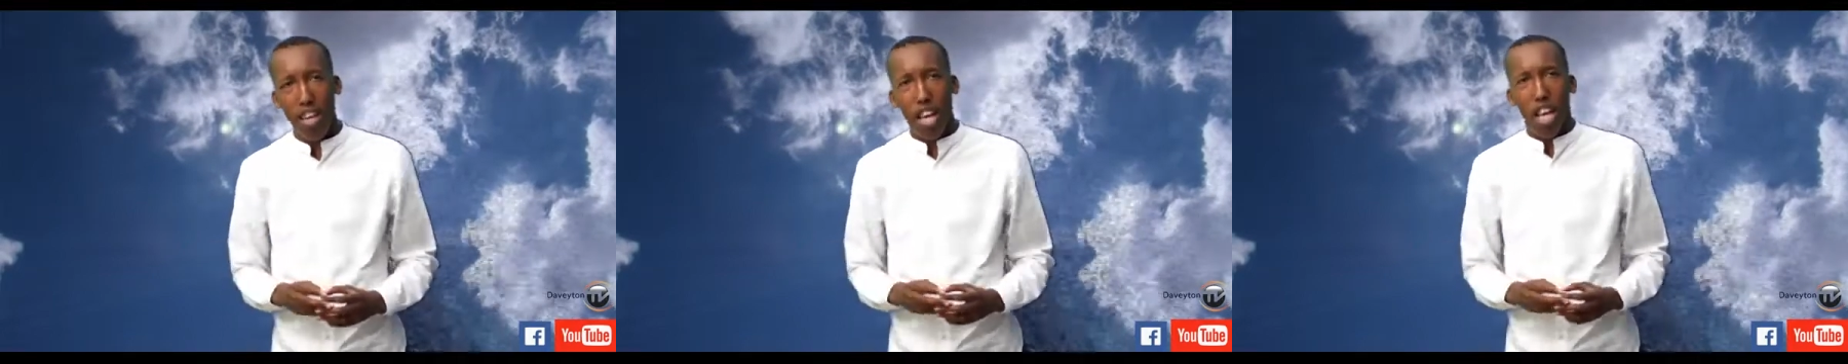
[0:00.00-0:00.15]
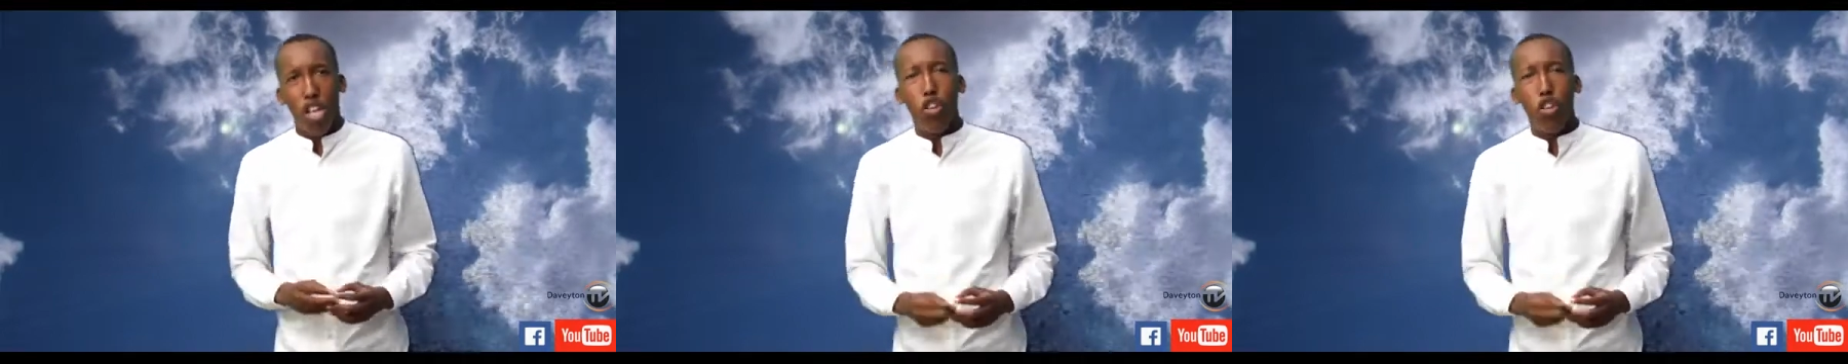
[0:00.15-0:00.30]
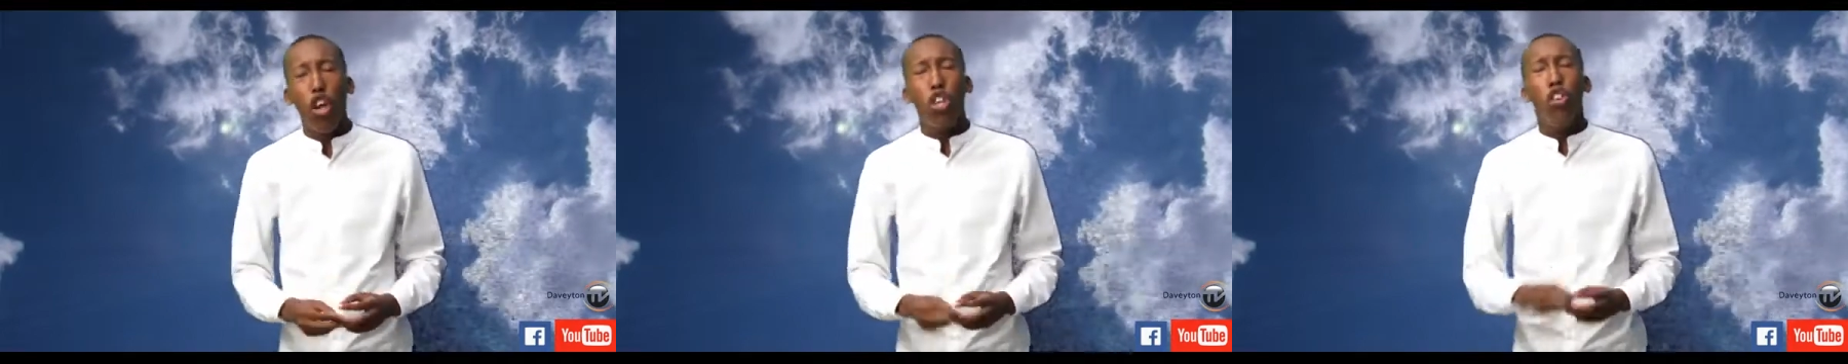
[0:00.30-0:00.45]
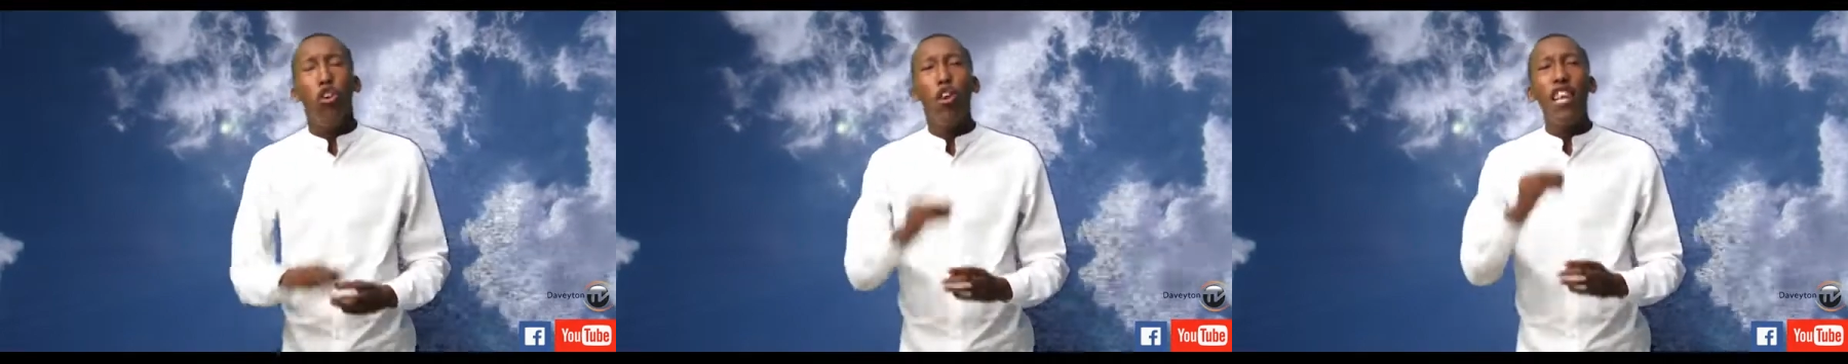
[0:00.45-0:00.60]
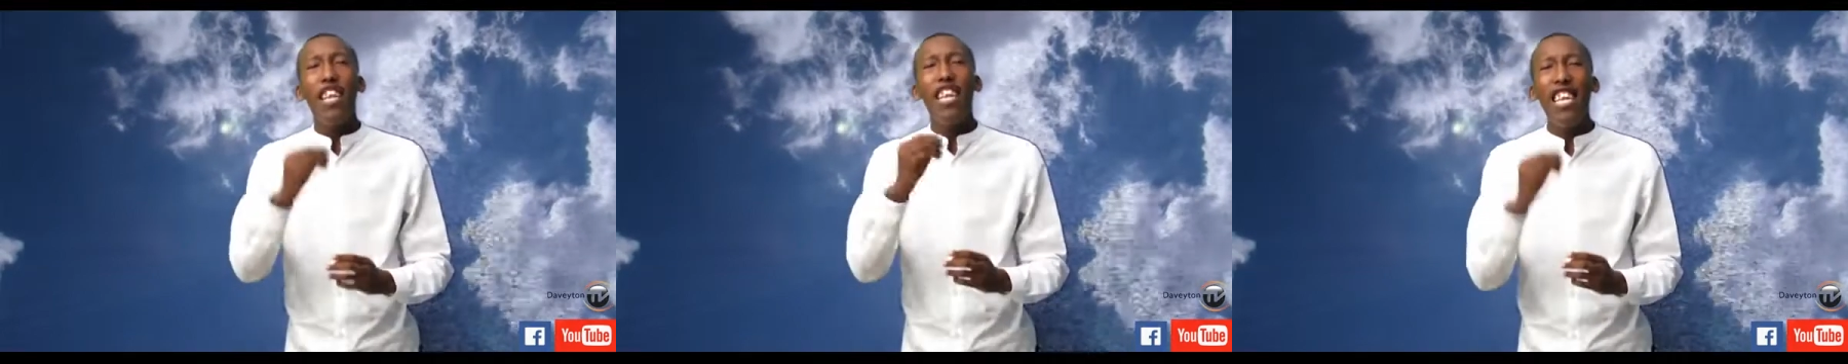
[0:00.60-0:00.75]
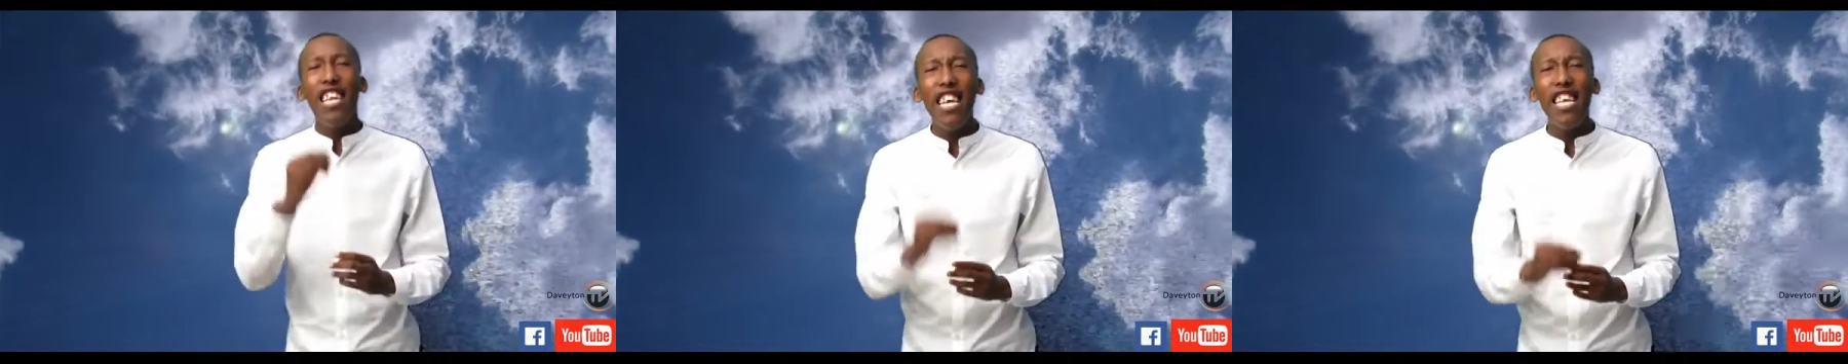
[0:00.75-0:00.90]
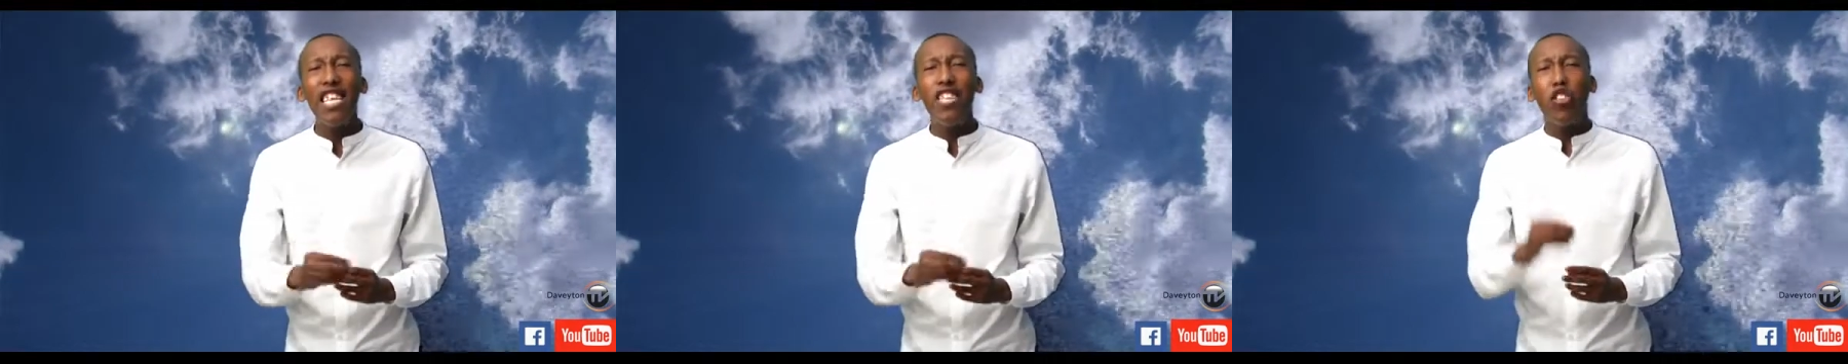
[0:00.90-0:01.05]
So you
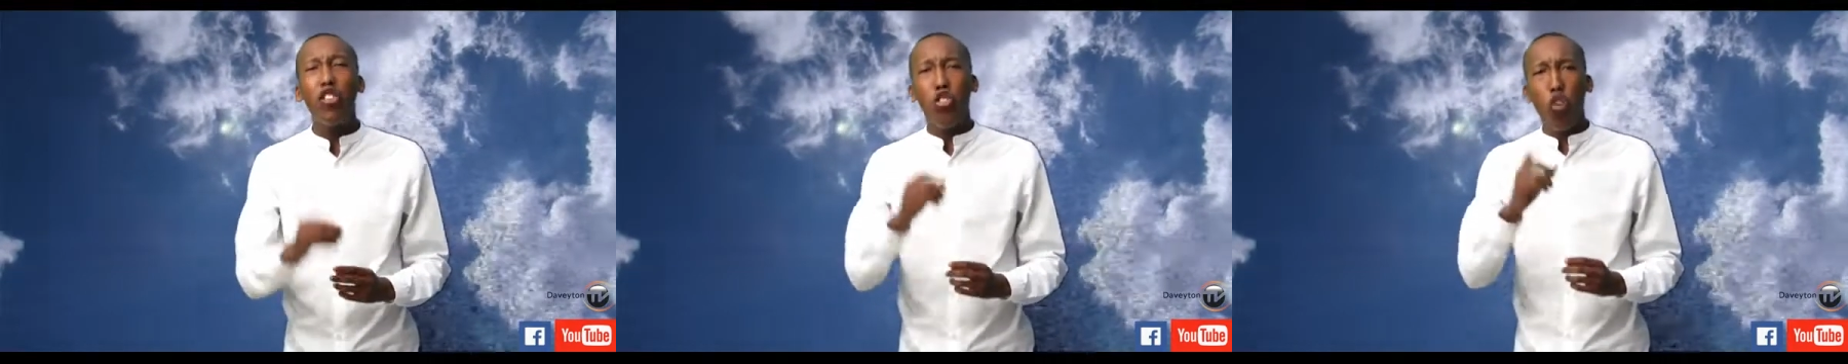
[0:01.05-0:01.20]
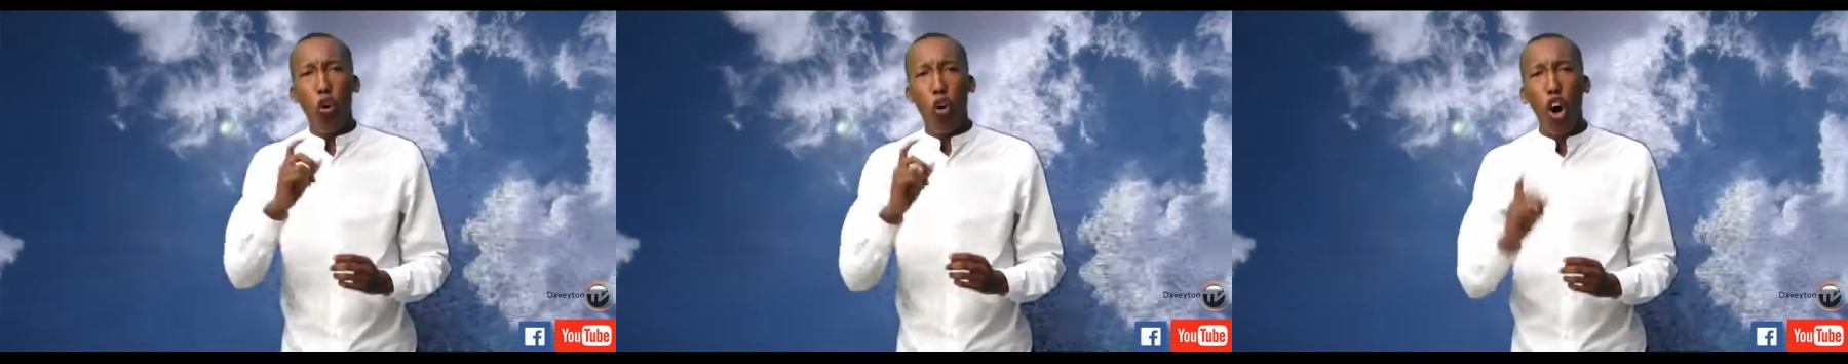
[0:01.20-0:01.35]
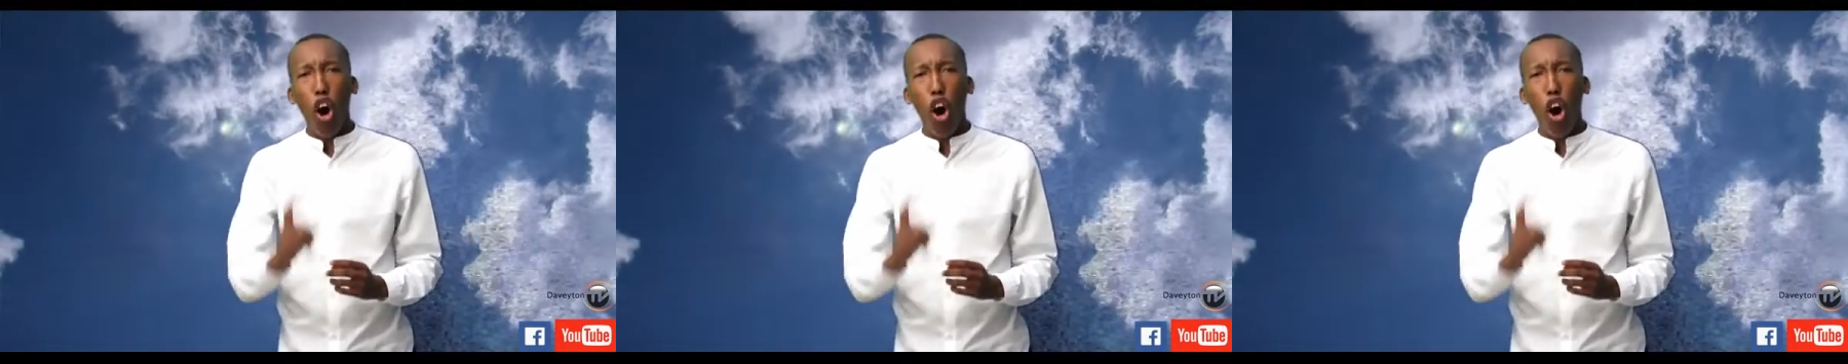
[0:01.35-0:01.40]
need to